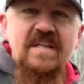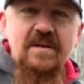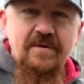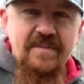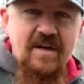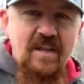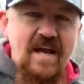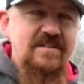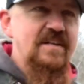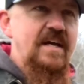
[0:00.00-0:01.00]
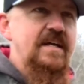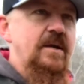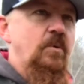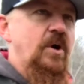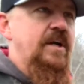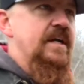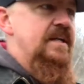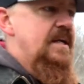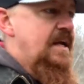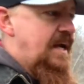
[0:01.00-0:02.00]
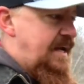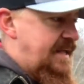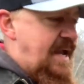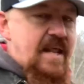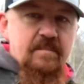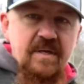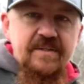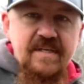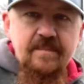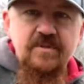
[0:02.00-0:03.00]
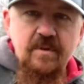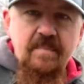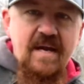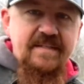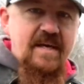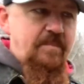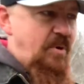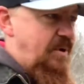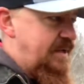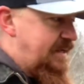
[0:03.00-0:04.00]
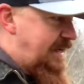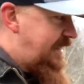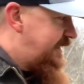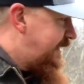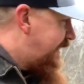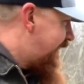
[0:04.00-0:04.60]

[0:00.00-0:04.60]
to be their last day here working, and they had it built up to about that point, and